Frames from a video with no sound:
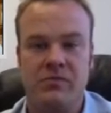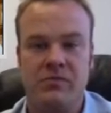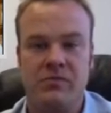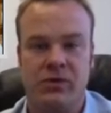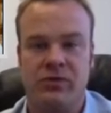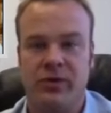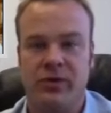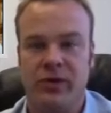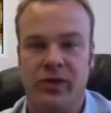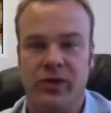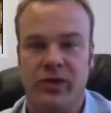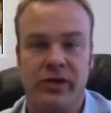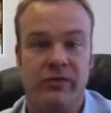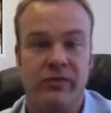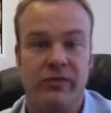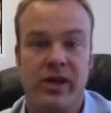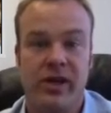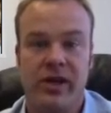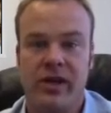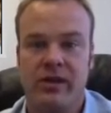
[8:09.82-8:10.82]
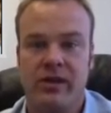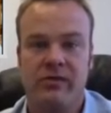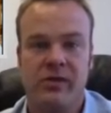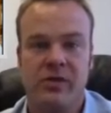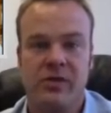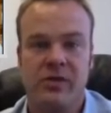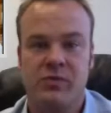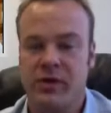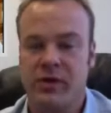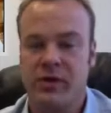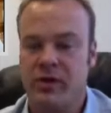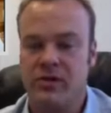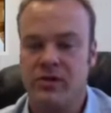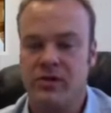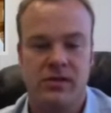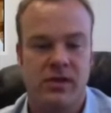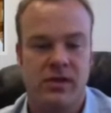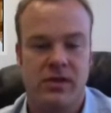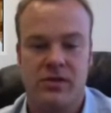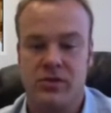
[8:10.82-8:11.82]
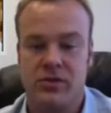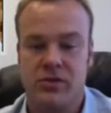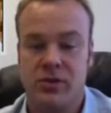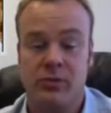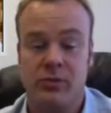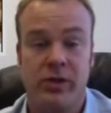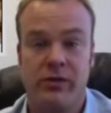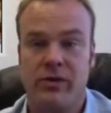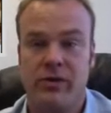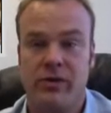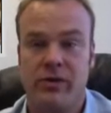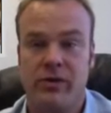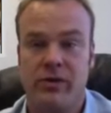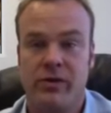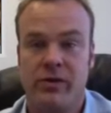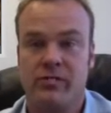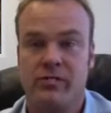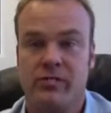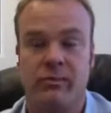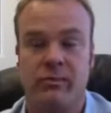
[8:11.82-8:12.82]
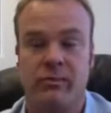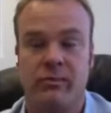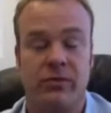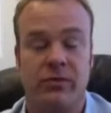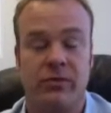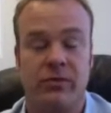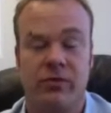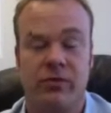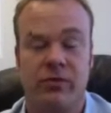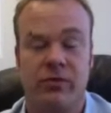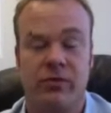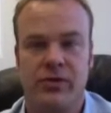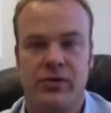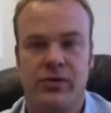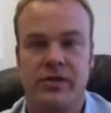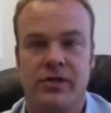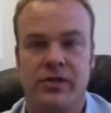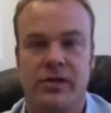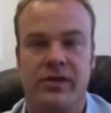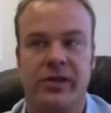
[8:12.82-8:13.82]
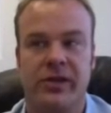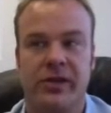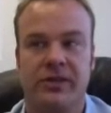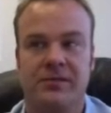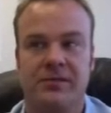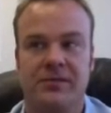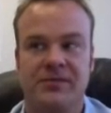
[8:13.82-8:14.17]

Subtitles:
So if you're looking for that kind of experience, shoot me a resume. I'll promise I'll take a look.